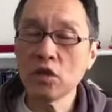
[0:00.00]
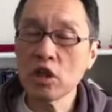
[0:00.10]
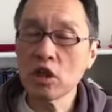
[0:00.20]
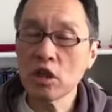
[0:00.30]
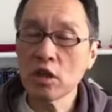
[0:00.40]

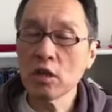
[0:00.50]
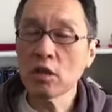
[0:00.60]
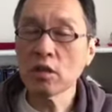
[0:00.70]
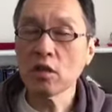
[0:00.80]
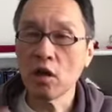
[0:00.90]
Tzu
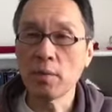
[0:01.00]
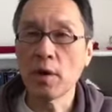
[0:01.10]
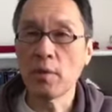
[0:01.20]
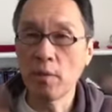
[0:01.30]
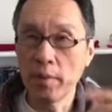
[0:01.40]
talk
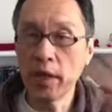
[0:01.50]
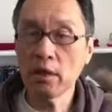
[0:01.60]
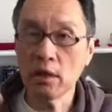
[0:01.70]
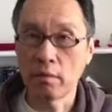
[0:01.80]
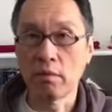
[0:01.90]
about
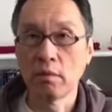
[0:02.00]
momentum.